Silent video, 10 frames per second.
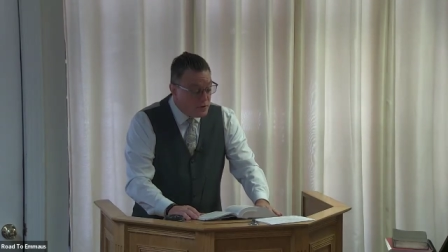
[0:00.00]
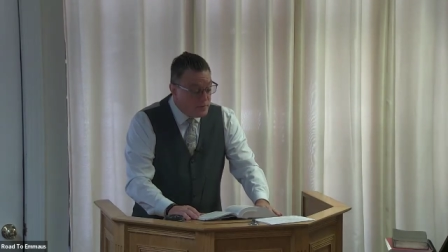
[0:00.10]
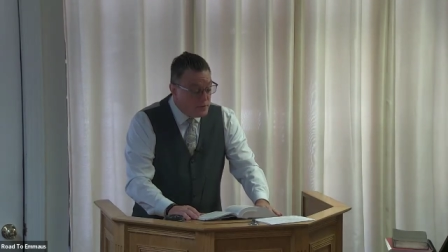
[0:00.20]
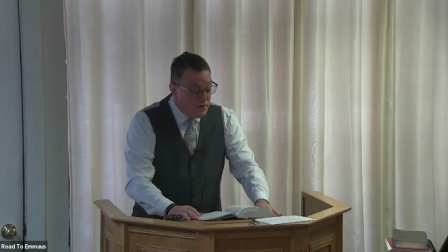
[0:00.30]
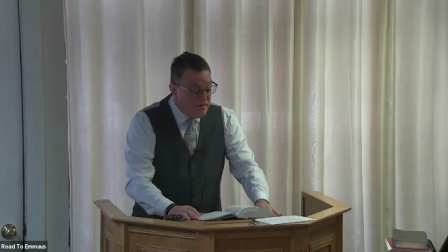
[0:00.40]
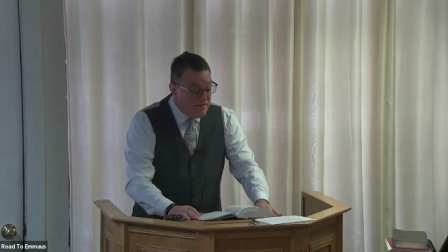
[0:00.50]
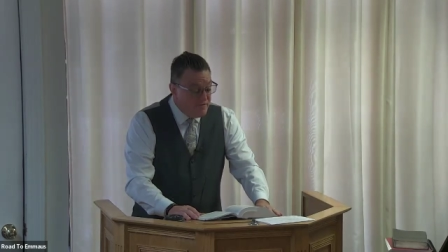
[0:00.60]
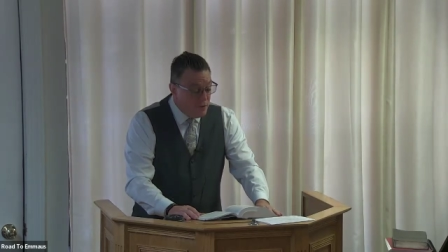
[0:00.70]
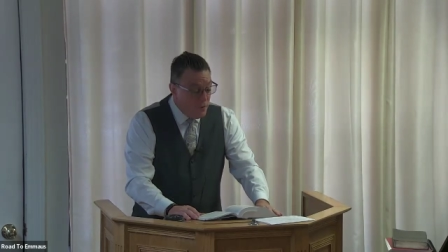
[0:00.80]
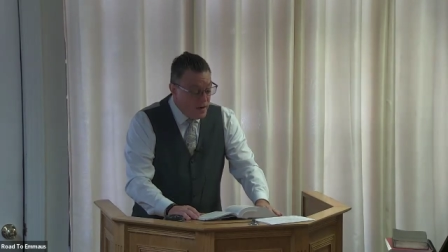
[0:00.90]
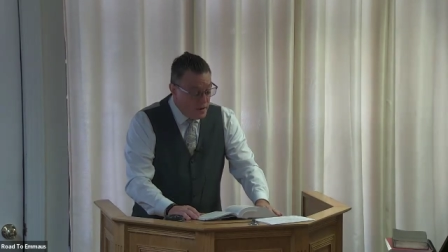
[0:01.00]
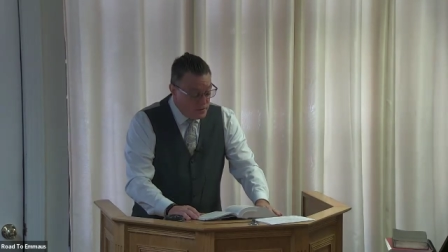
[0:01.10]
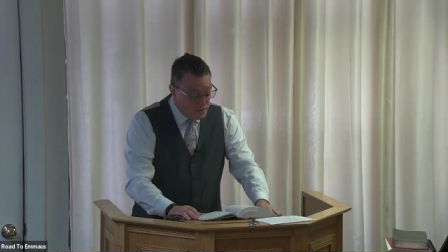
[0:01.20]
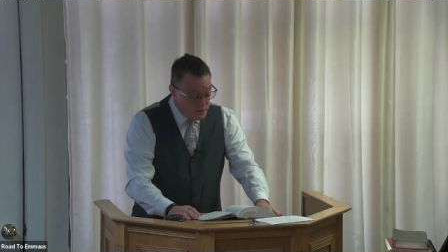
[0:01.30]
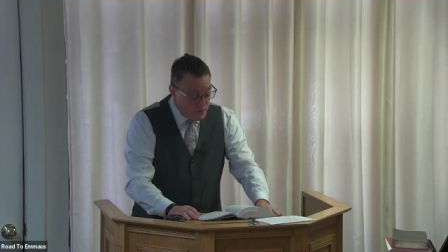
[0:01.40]
scripture even for
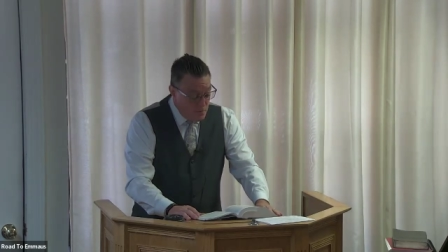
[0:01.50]
widows.